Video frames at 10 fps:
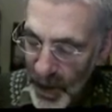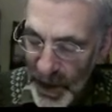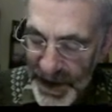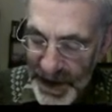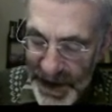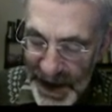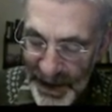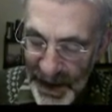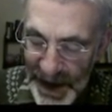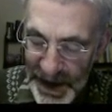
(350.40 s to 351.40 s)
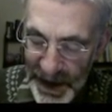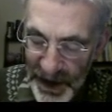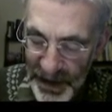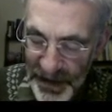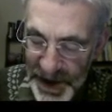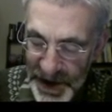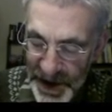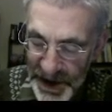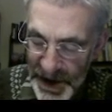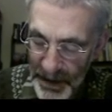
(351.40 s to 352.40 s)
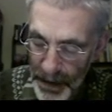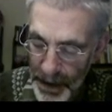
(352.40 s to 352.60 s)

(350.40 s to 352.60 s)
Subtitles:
with the same leading coefficient